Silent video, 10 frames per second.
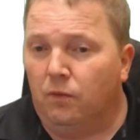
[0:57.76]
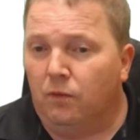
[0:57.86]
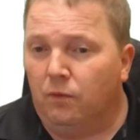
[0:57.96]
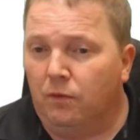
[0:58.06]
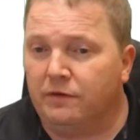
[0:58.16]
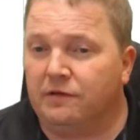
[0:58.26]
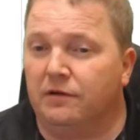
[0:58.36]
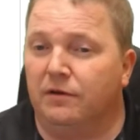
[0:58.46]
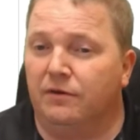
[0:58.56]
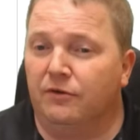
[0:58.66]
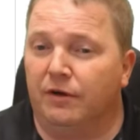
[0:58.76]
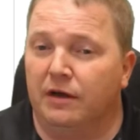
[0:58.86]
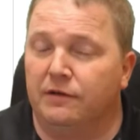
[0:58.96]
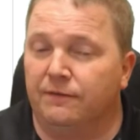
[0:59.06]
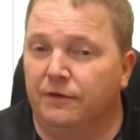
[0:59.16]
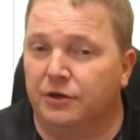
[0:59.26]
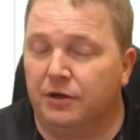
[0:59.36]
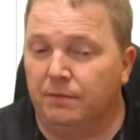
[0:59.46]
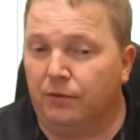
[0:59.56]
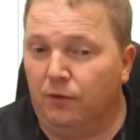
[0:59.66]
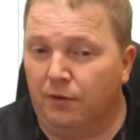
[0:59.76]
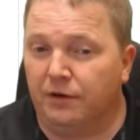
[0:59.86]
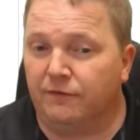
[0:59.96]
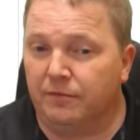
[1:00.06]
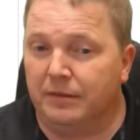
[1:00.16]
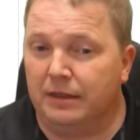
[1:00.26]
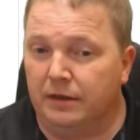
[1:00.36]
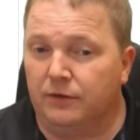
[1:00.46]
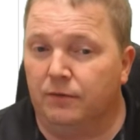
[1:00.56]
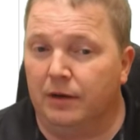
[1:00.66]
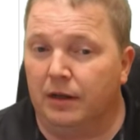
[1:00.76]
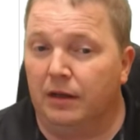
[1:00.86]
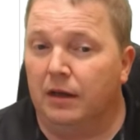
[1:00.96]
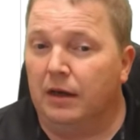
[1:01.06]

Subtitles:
Once the grades are finished importing from D2L,